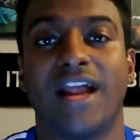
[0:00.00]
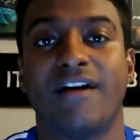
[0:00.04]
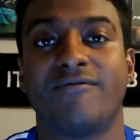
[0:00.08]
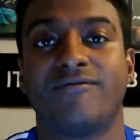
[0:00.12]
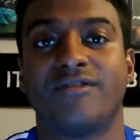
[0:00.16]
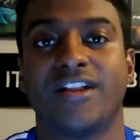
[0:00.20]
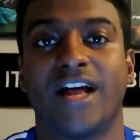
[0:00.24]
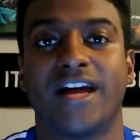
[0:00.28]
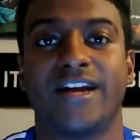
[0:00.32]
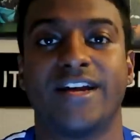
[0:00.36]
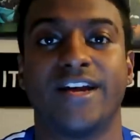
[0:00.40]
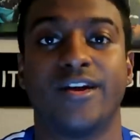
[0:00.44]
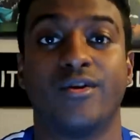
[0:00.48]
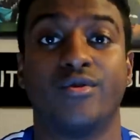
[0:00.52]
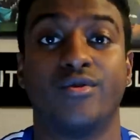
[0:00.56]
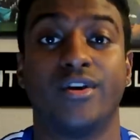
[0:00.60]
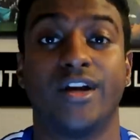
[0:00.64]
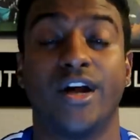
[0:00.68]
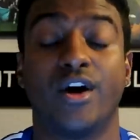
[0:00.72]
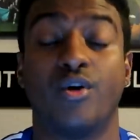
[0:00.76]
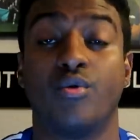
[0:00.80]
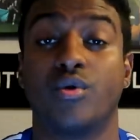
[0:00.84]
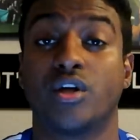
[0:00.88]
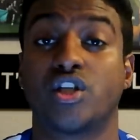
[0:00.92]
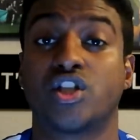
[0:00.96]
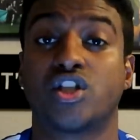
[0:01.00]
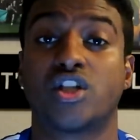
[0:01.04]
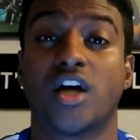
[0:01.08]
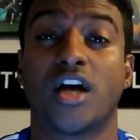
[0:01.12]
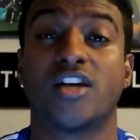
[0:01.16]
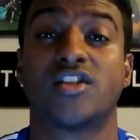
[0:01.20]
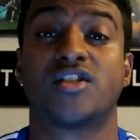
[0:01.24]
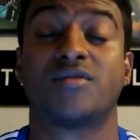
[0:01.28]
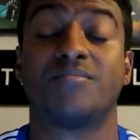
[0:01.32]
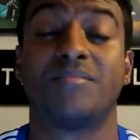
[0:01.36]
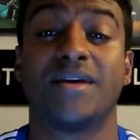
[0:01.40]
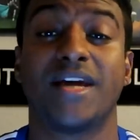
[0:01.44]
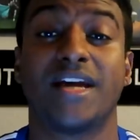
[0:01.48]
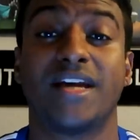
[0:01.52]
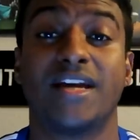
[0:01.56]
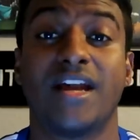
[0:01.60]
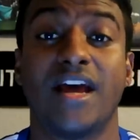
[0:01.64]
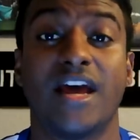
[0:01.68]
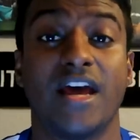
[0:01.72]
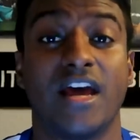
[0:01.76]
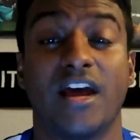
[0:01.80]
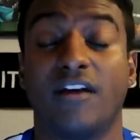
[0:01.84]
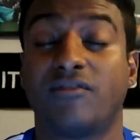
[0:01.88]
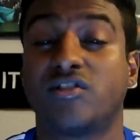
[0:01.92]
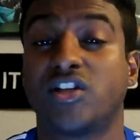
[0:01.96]
level at 0-0, which does mean
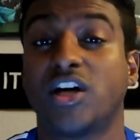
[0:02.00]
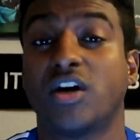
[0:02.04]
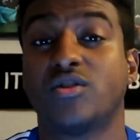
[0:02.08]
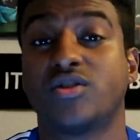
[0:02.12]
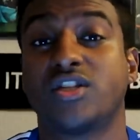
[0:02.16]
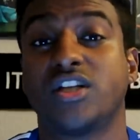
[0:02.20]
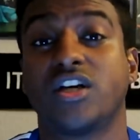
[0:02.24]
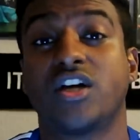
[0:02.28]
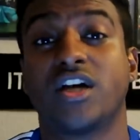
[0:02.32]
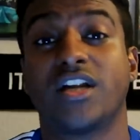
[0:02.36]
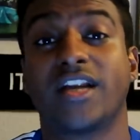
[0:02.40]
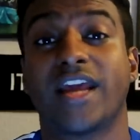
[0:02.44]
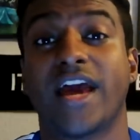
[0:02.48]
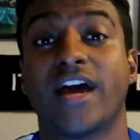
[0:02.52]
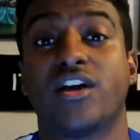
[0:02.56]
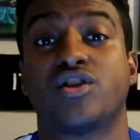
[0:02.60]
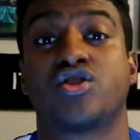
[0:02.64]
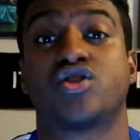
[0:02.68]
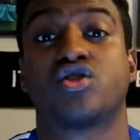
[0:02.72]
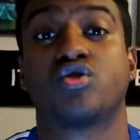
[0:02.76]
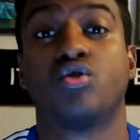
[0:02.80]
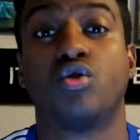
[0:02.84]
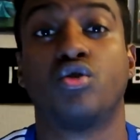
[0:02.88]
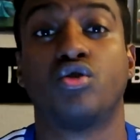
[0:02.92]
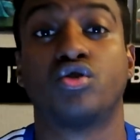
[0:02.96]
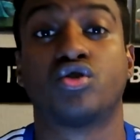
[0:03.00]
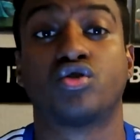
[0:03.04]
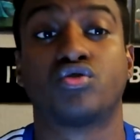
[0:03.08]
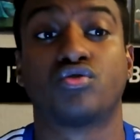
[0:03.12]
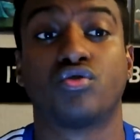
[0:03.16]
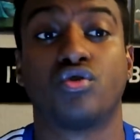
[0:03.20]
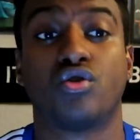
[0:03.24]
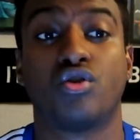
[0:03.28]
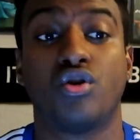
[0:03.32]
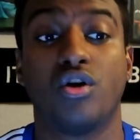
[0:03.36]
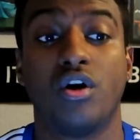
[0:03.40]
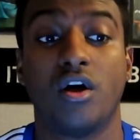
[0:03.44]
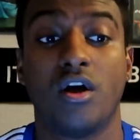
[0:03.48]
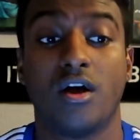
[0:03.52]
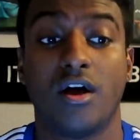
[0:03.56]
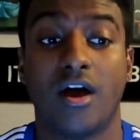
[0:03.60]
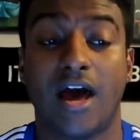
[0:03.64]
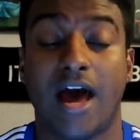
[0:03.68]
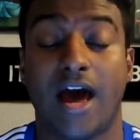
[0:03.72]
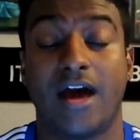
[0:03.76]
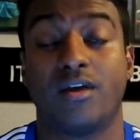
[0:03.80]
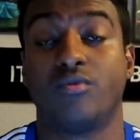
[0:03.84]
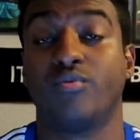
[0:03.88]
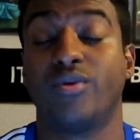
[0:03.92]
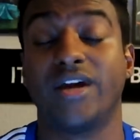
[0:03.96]
if Chelsea can get a score draw
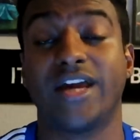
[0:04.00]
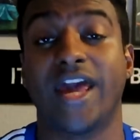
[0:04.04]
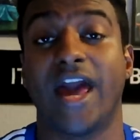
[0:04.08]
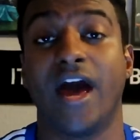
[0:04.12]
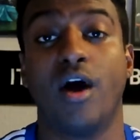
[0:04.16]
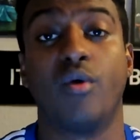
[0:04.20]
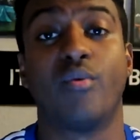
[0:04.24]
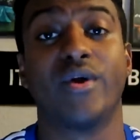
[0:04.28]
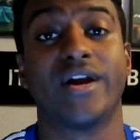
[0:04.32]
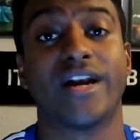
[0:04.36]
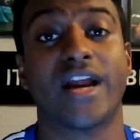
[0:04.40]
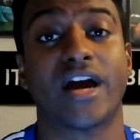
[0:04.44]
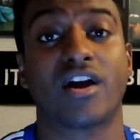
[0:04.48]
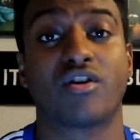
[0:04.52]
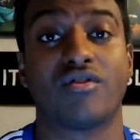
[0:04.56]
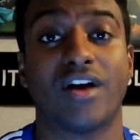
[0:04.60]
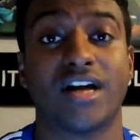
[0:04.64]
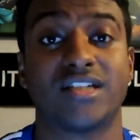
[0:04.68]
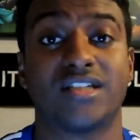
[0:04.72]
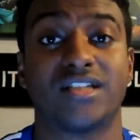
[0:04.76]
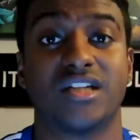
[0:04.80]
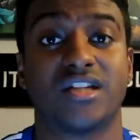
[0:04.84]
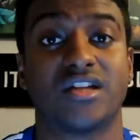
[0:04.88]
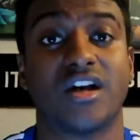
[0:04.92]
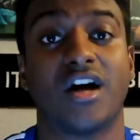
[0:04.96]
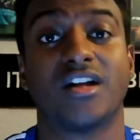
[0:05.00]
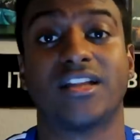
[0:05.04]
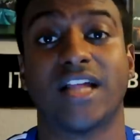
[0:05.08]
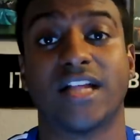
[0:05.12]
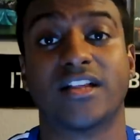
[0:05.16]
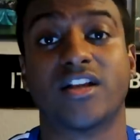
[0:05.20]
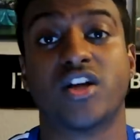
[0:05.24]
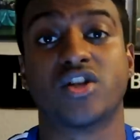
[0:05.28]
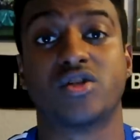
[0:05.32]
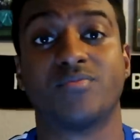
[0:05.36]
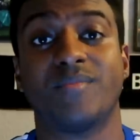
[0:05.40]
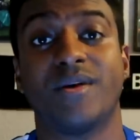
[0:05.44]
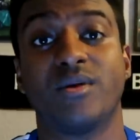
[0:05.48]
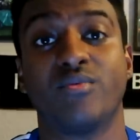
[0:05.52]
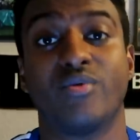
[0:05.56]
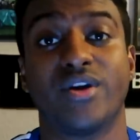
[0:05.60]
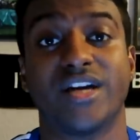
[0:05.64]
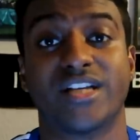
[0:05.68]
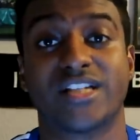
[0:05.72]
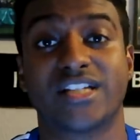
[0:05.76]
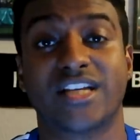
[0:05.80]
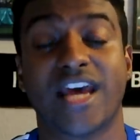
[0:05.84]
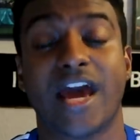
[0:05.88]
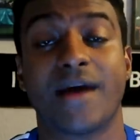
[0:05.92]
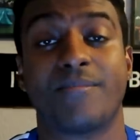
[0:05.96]
and we get a win at Krasnodar, that does mean
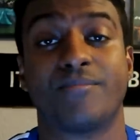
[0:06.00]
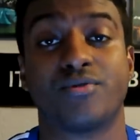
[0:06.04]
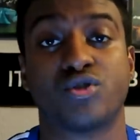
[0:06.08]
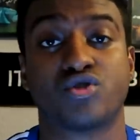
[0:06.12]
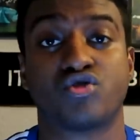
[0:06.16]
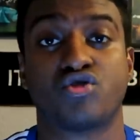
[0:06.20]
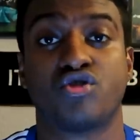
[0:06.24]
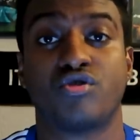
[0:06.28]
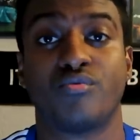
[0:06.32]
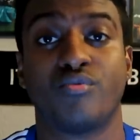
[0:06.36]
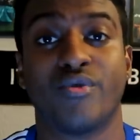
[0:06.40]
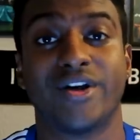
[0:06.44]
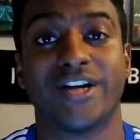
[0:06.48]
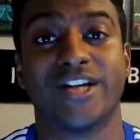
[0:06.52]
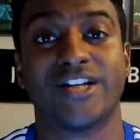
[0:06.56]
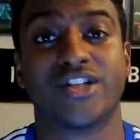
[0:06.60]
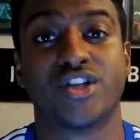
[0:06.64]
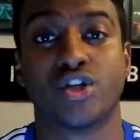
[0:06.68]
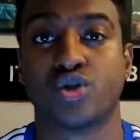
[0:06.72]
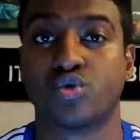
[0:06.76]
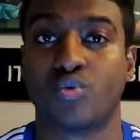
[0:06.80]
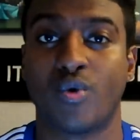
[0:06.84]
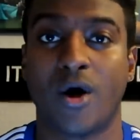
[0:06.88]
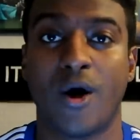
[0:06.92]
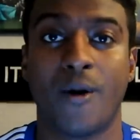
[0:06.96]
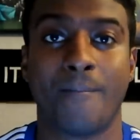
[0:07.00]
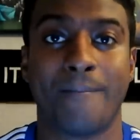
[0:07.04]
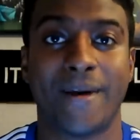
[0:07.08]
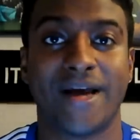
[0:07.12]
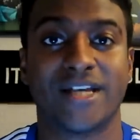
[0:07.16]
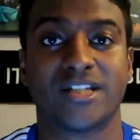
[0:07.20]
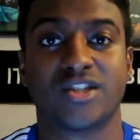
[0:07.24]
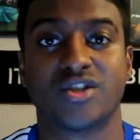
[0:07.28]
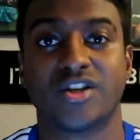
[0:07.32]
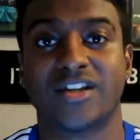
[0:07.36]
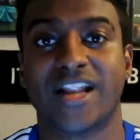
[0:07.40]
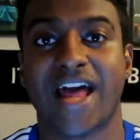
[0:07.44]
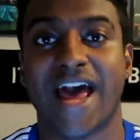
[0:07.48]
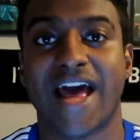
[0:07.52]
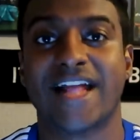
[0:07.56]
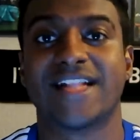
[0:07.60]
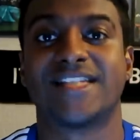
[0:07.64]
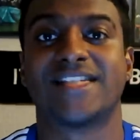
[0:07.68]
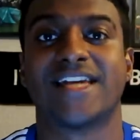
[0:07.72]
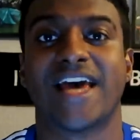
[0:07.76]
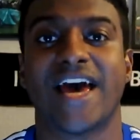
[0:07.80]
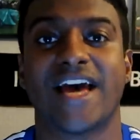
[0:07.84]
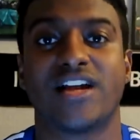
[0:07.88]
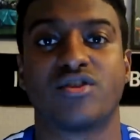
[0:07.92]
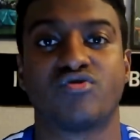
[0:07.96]
we escape as group winners as well based on the
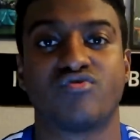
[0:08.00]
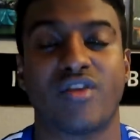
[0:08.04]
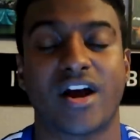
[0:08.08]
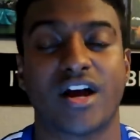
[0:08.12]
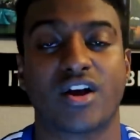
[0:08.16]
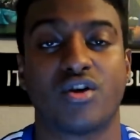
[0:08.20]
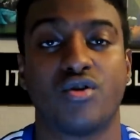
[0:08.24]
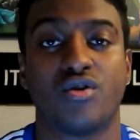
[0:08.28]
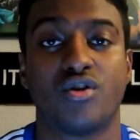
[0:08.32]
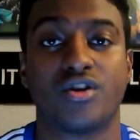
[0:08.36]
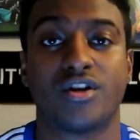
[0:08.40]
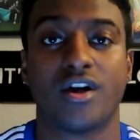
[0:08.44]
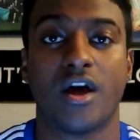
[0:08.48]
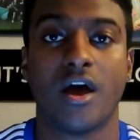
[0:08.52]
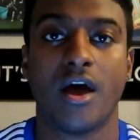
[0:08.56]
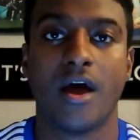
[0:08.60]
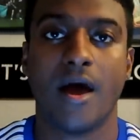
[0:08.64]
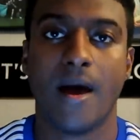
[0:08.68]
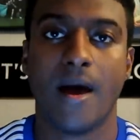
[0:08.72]
head-to-head record.